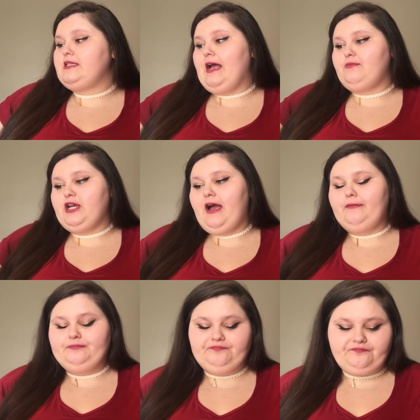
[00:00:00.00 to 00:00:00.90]

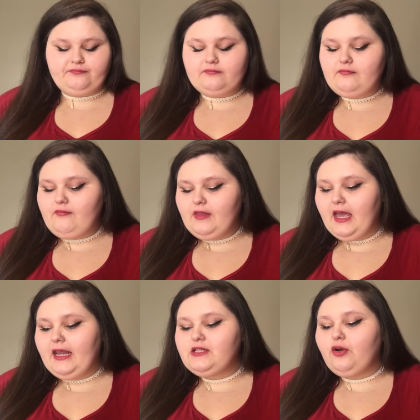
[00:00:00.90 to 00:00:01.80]
Snapchat
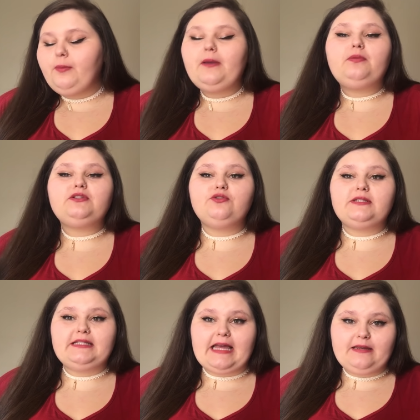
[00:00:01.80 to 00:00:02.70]
and I told people to
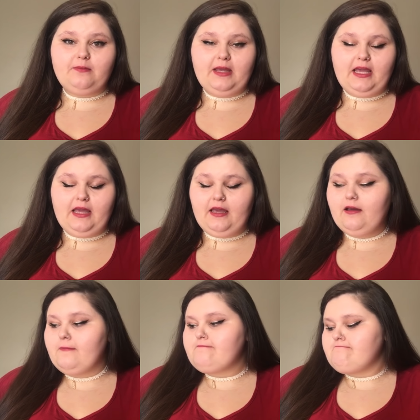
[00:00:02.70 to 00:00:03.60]
send me
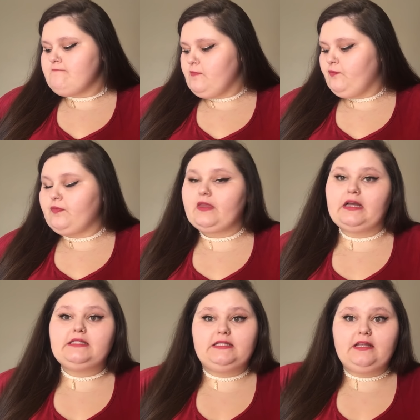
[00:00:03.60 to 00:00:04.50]

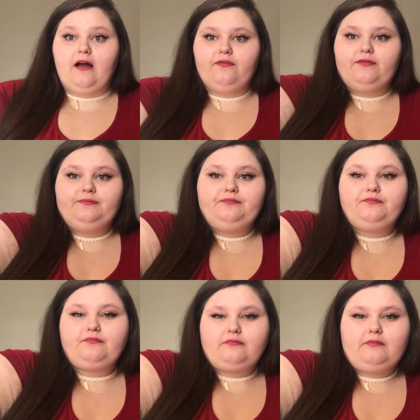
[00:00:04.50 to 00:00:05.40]
stuff.
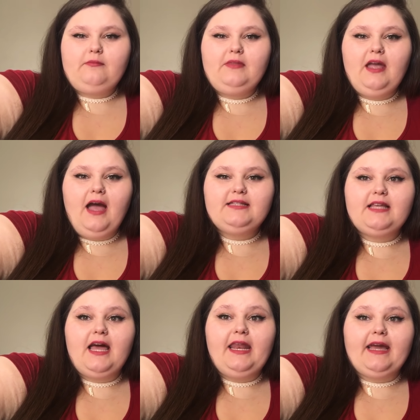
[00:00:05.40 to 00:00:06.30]
I
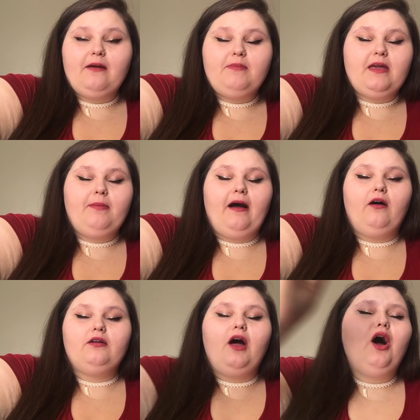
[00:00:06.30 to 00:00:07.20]
said it can be
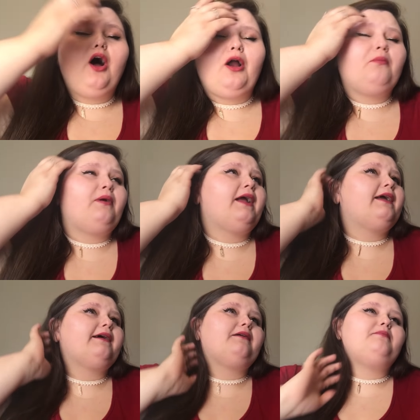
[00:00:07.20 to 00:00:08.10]
about heartbreak,
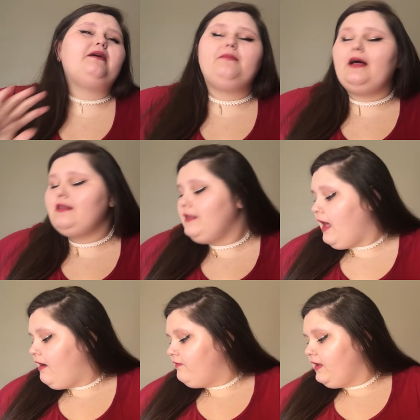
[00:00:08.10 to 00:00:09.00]
it could be about
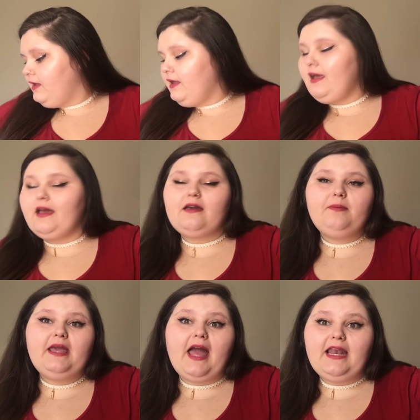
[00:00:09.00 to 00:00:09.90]
love, it could
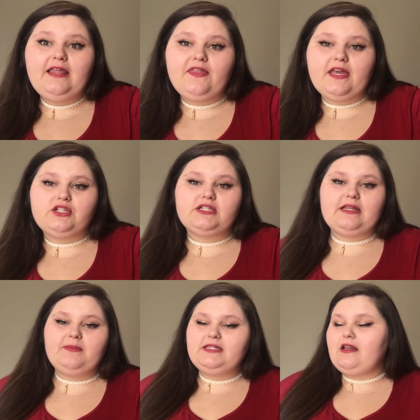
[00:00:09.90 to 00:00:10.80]
be anything. Just
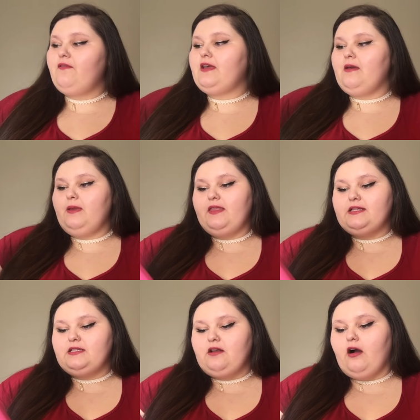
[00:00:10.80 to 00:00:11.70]
send me stuff and give me
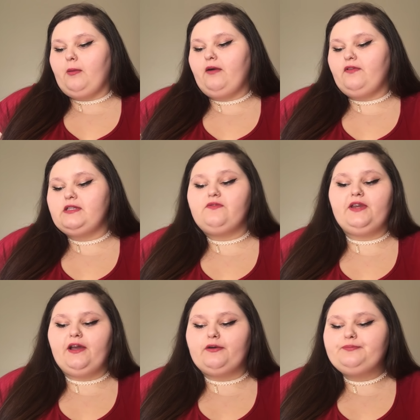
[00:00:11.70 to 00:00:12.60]
things to talk about for this
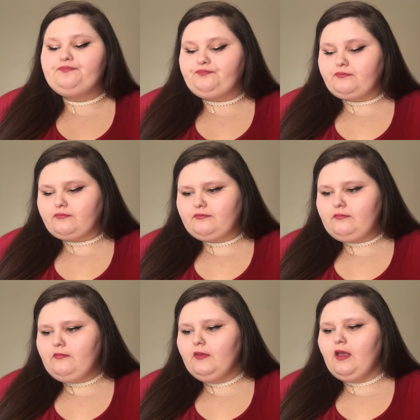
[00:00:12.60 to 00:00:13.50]
video.
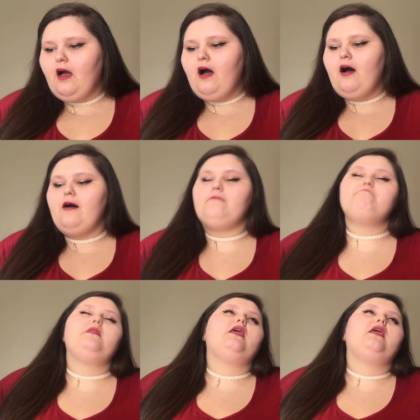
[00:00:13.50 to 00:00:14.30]
Um,